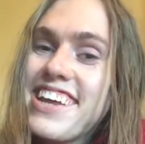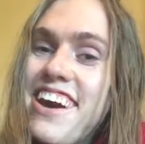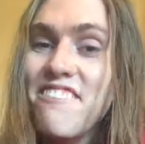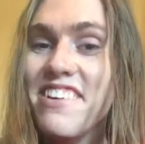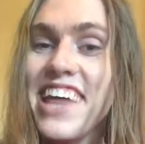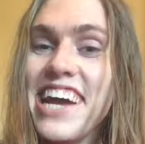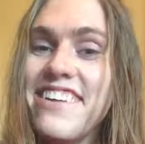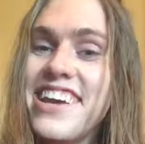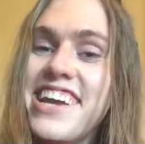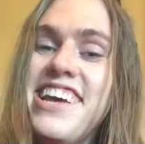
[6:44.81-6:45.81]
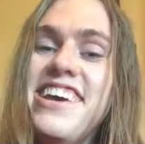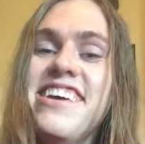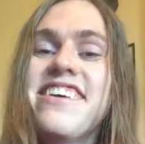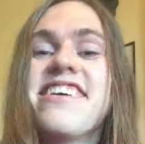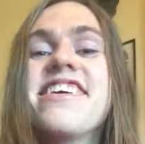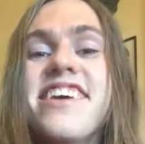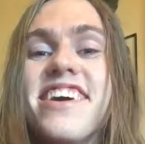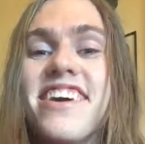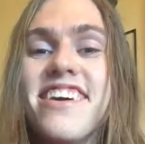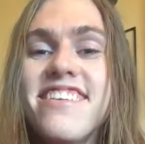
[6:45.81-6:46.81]
Hope you liked it.
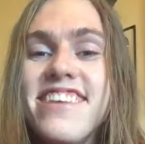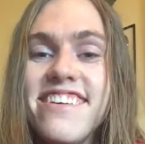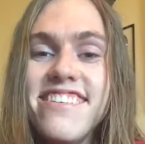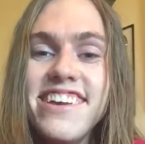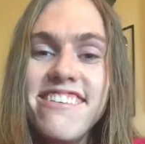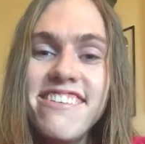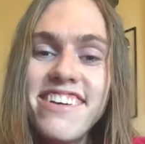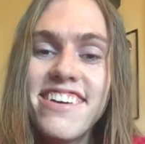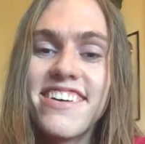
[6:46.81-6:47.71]
See you soon.